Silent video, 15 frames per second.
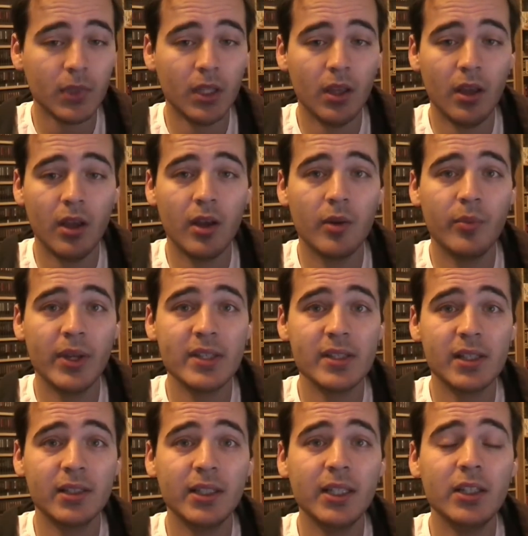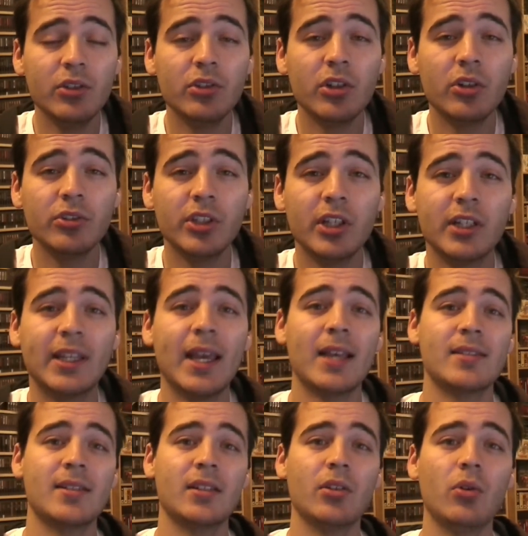Basically, you know the
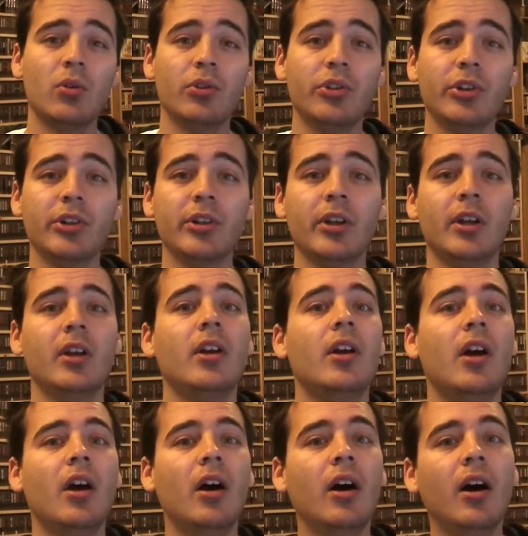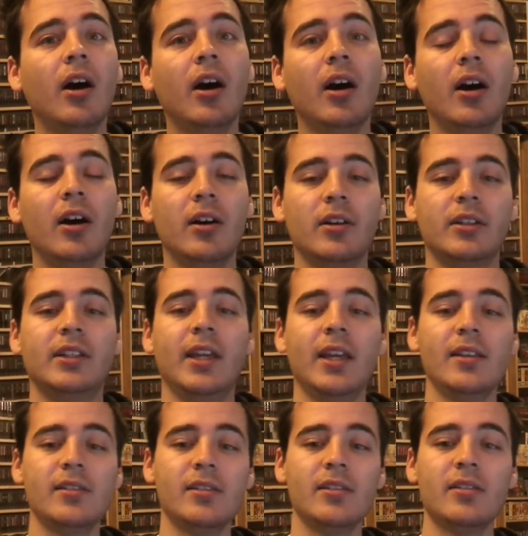cassette holder
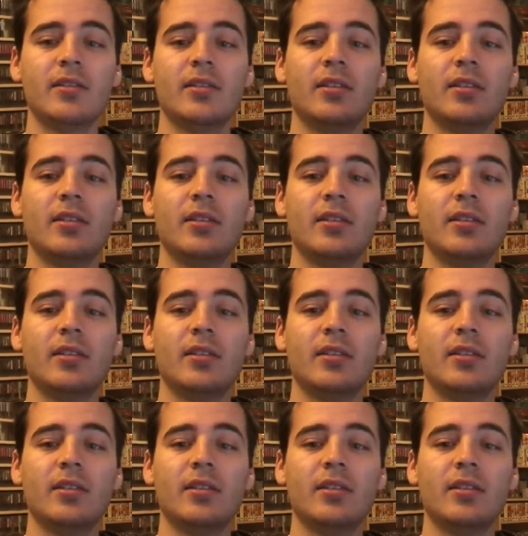cases